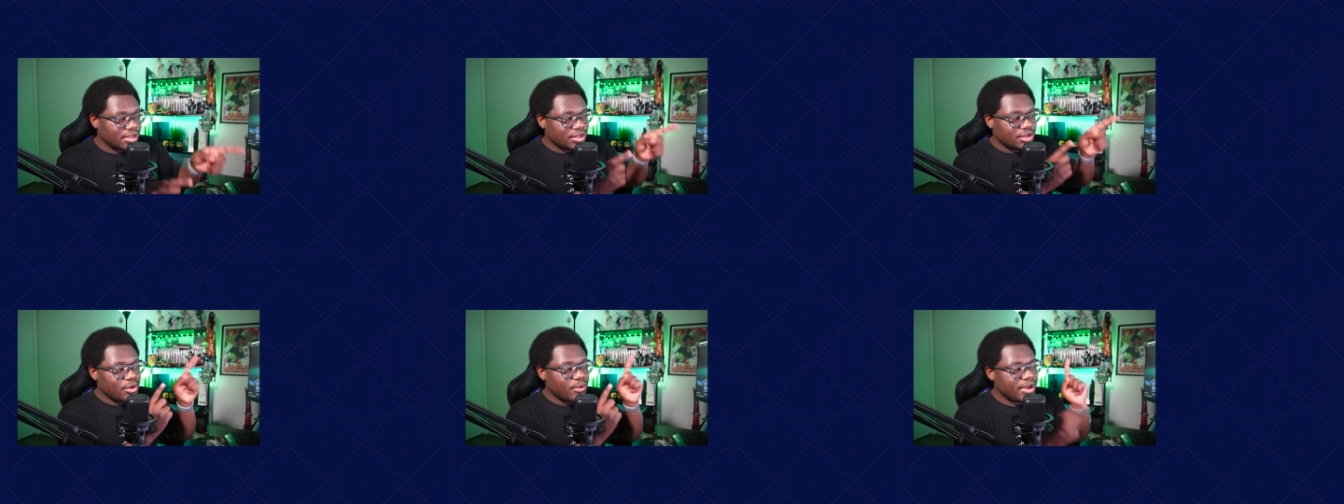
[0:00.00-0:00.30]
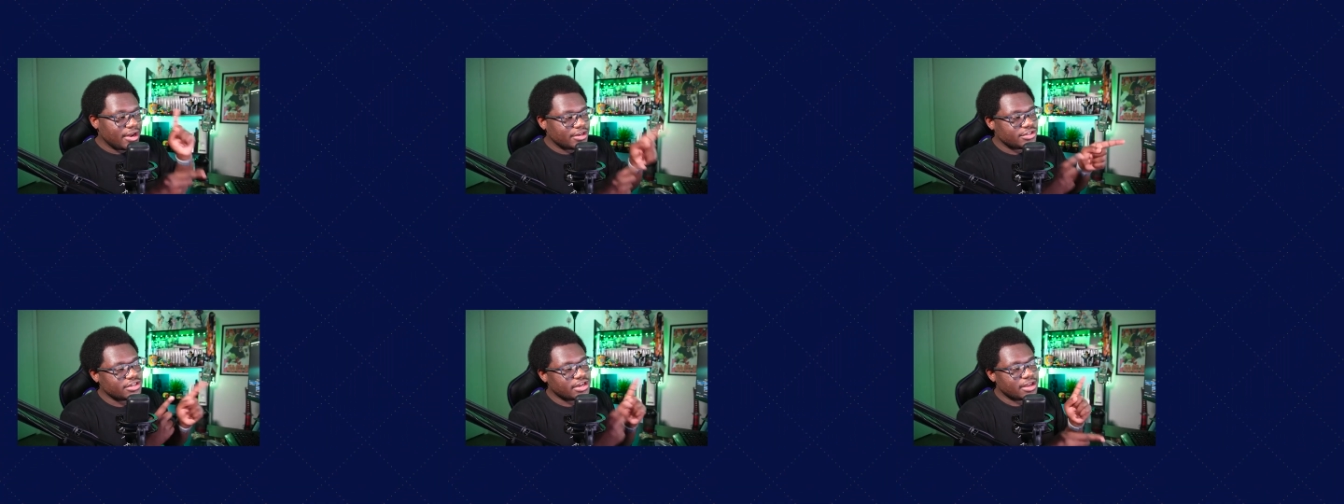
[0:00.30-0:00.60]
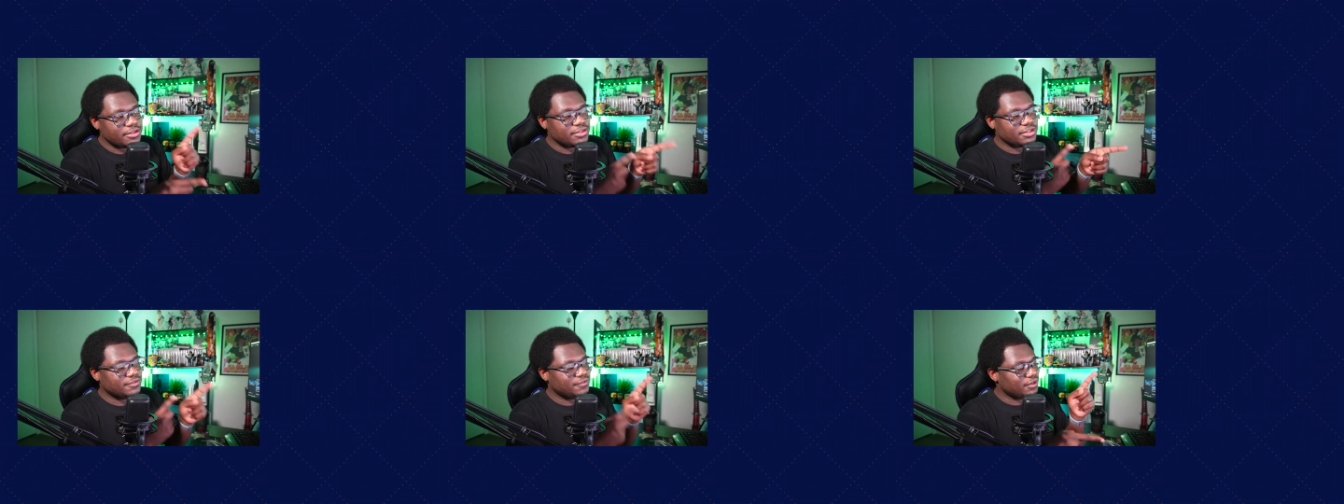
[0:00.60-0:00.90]
go ahead and check
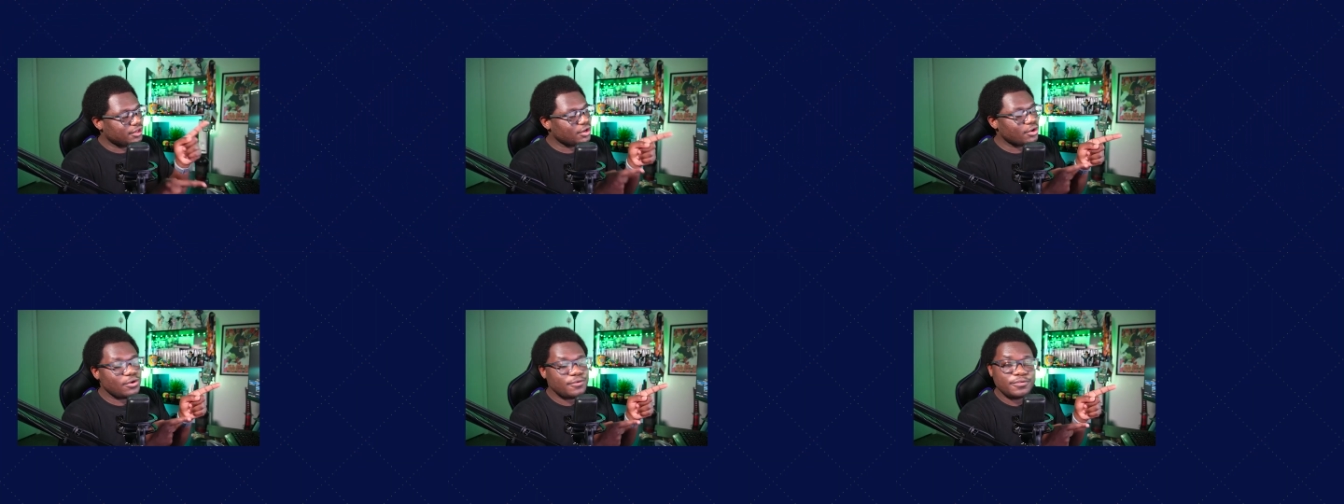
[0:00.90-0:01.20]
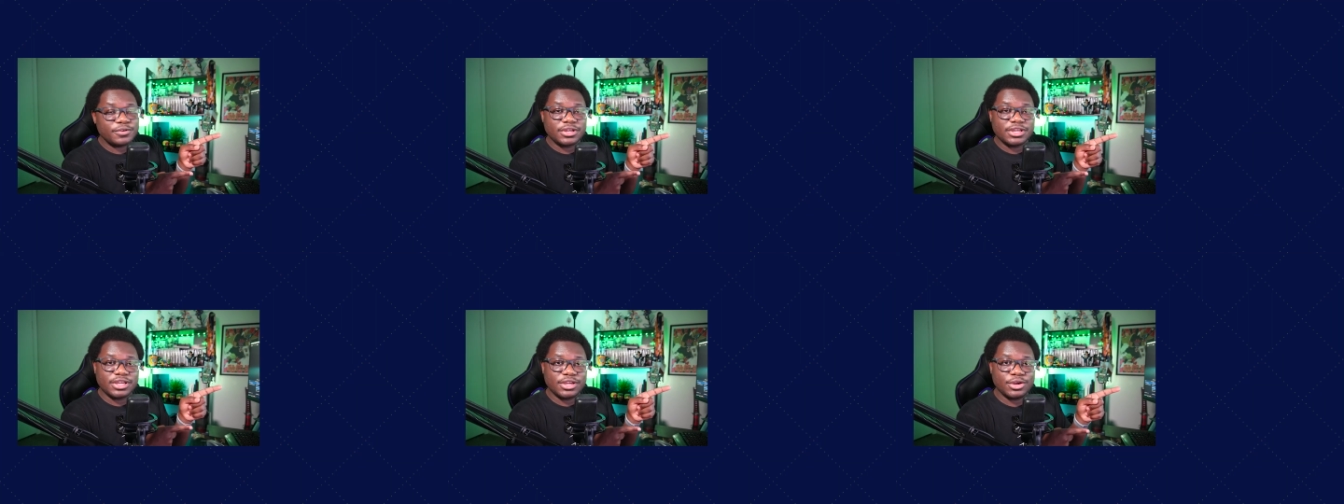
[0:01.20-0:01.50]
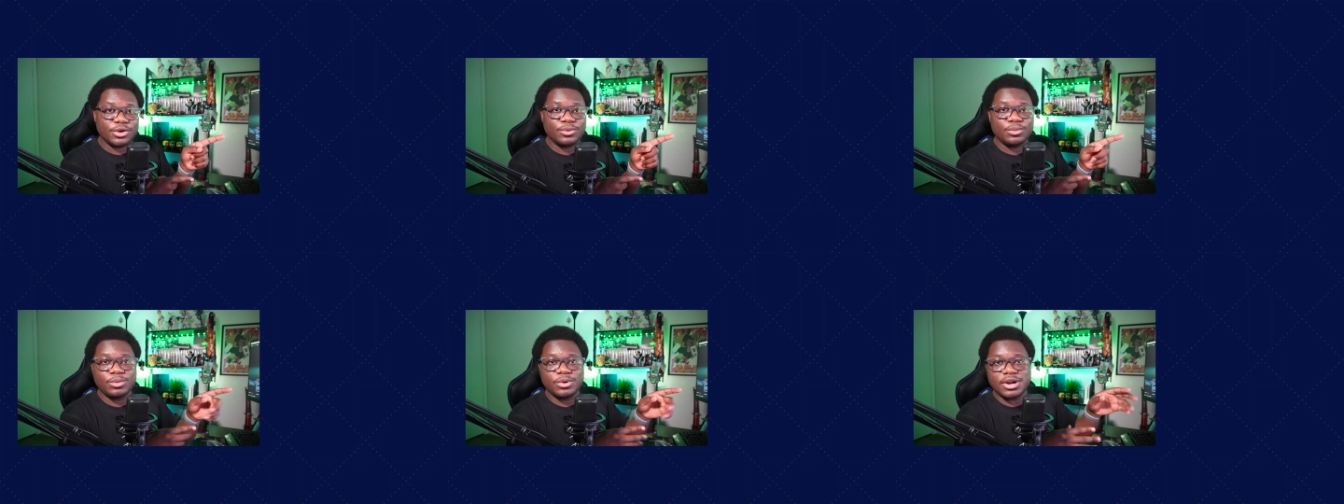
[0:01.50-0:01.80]
out this video over
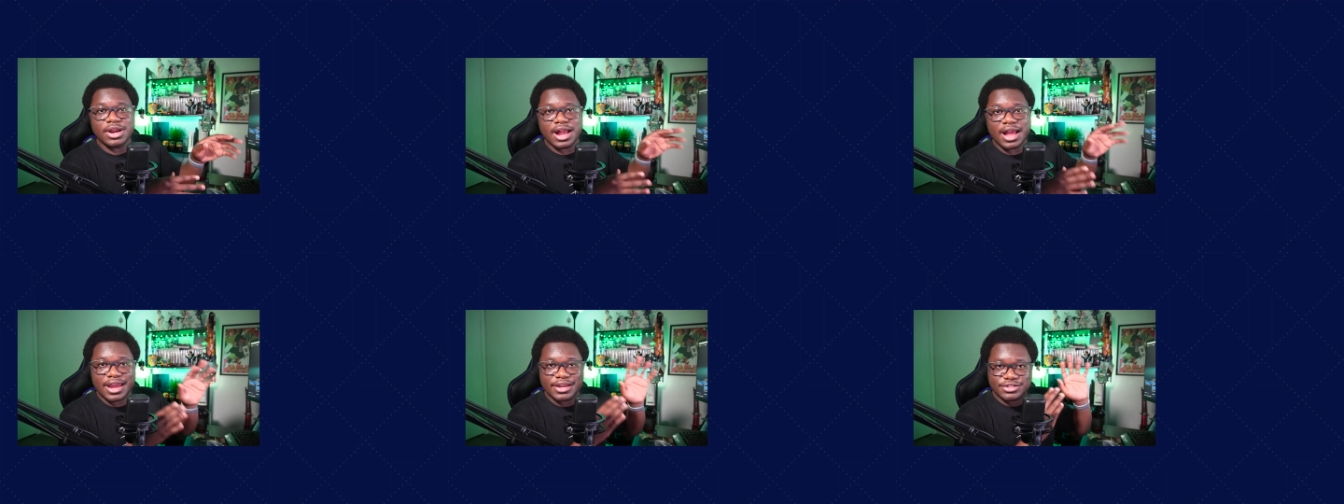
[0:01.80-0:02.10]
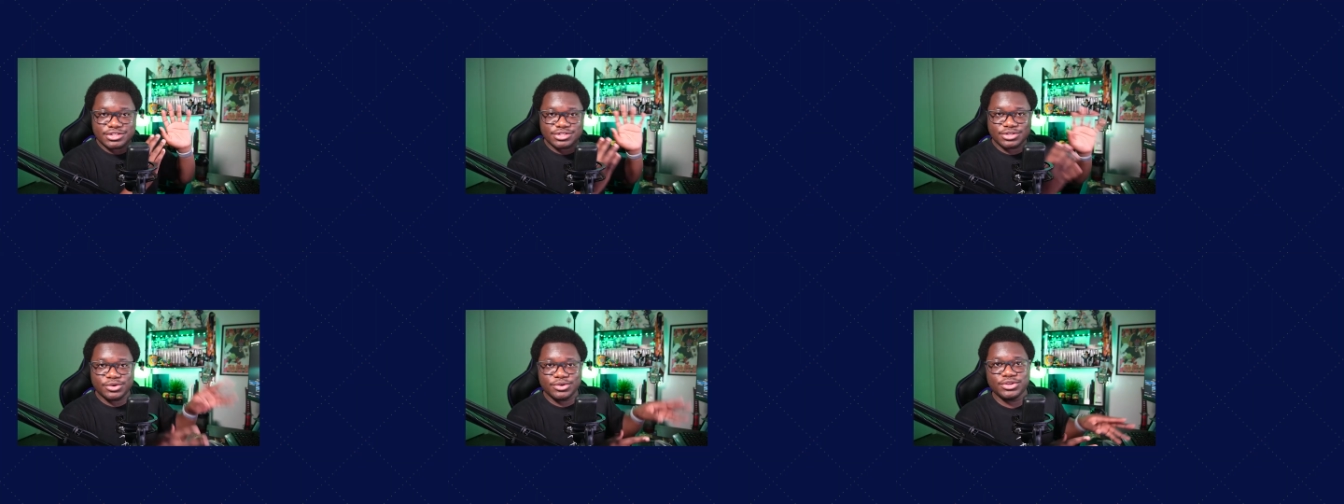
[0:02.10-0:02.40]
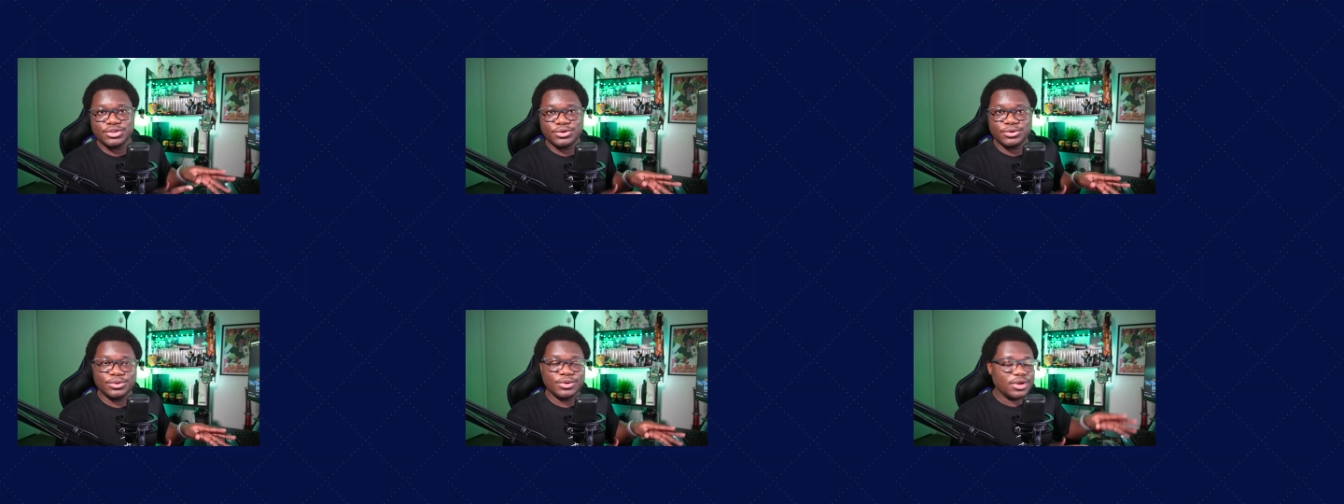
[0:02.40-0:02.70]
here where I show
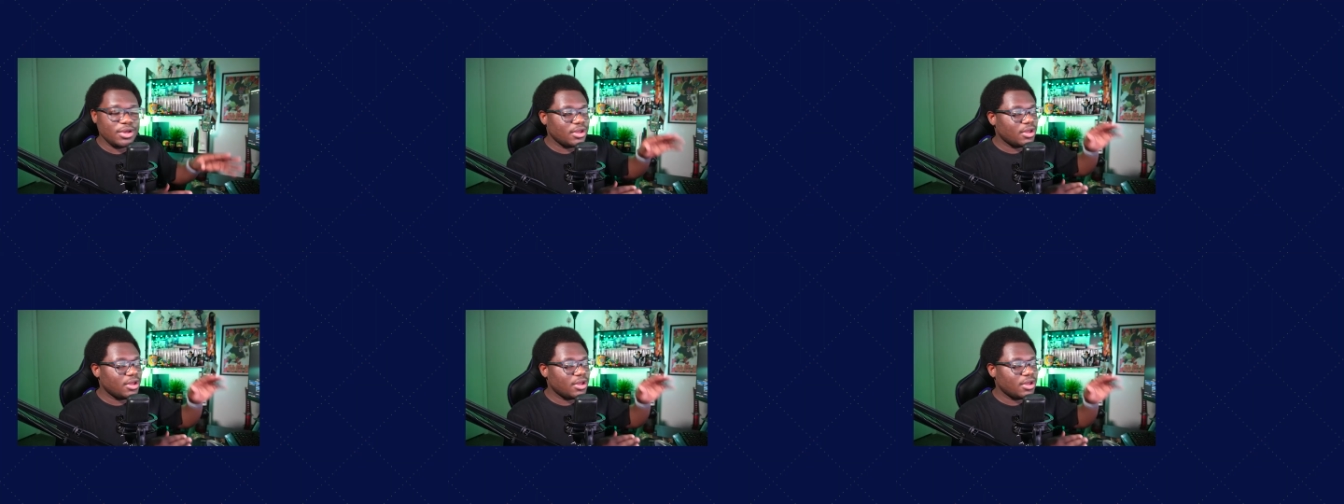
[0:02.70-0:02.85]
you